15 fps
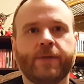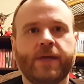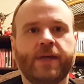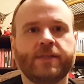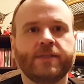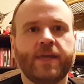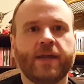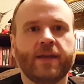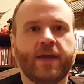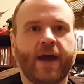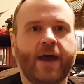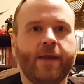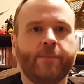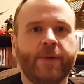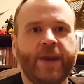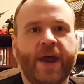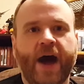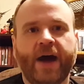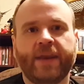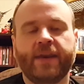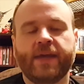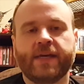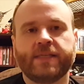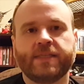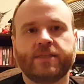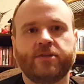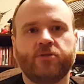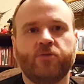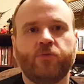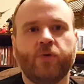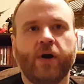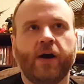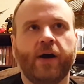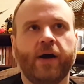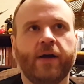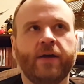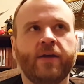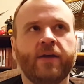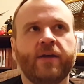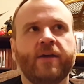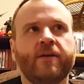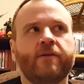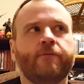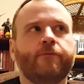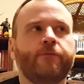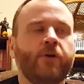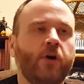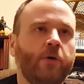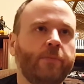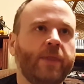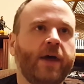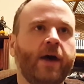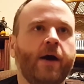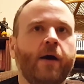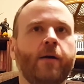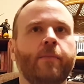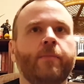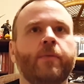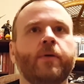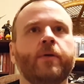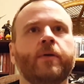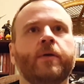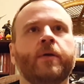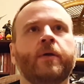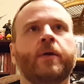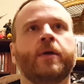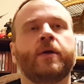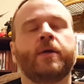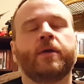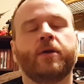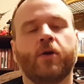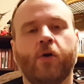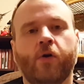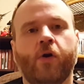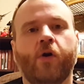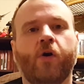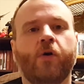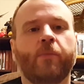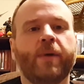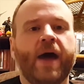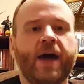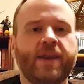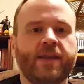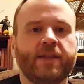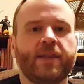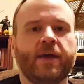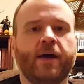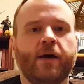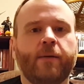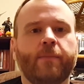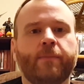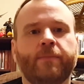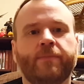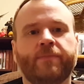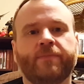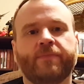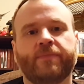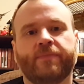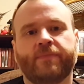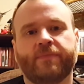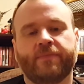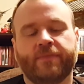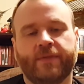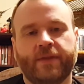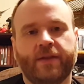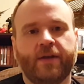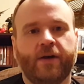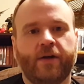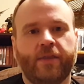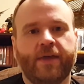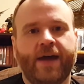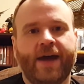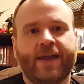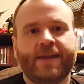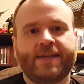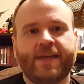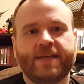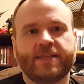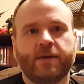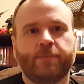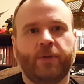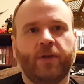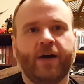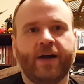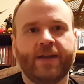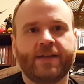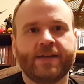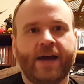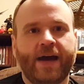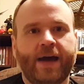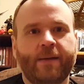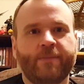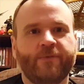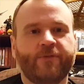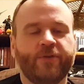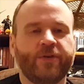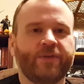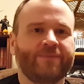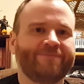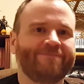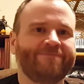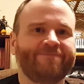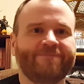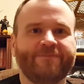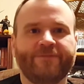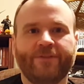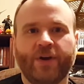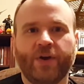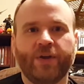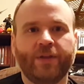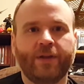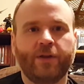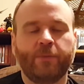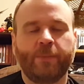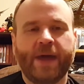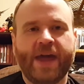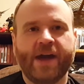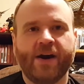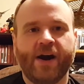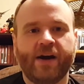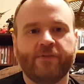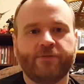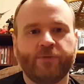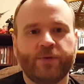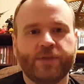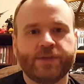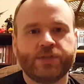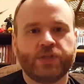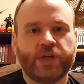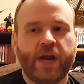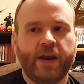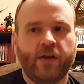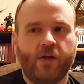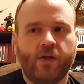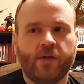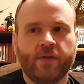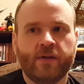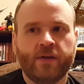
It's getting kind of monotonous to film them, go home, edit them, and all that. It takes up a lot of time for very little payoff with this channel.